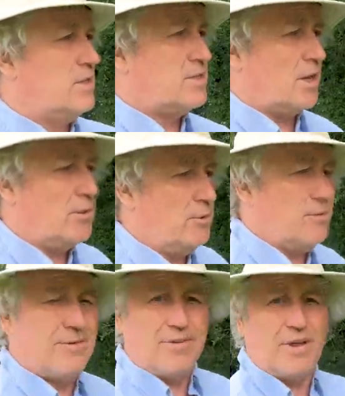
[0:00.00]
So,
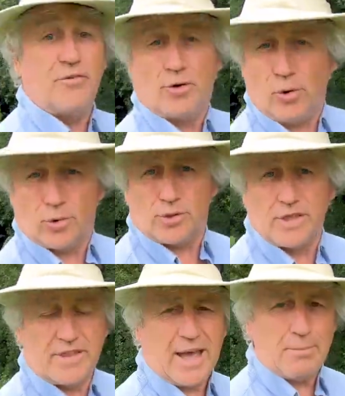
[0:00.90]
of
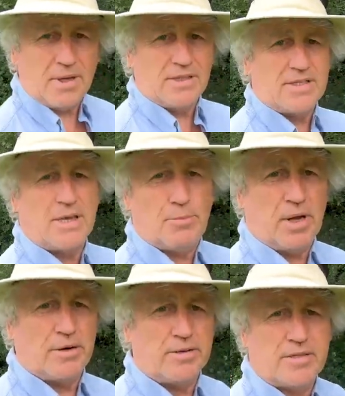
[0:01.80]
course, that means the
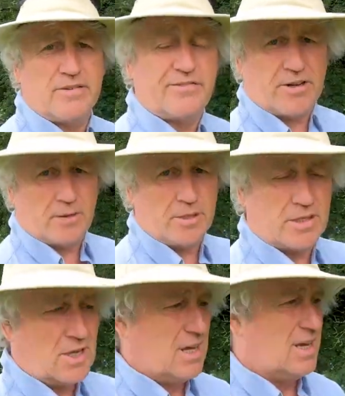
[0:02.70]
appearance of
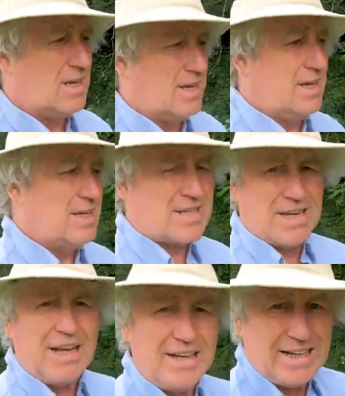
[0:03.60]
Farmer's
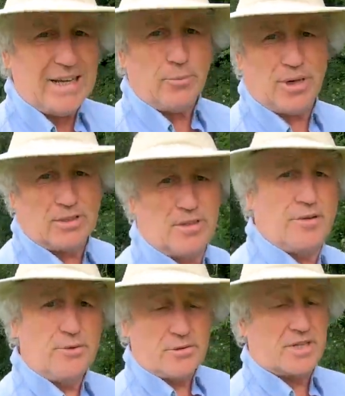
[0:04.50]
slightly
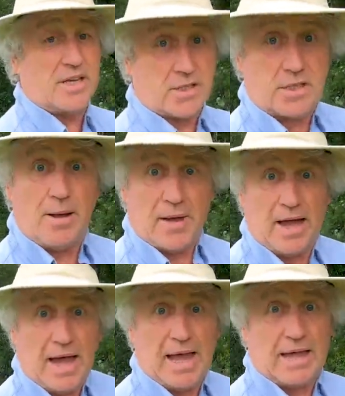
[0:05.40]
well-used
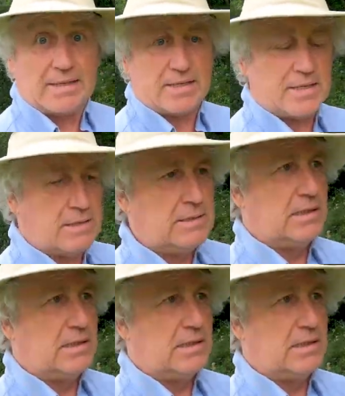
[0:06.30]
summer hat.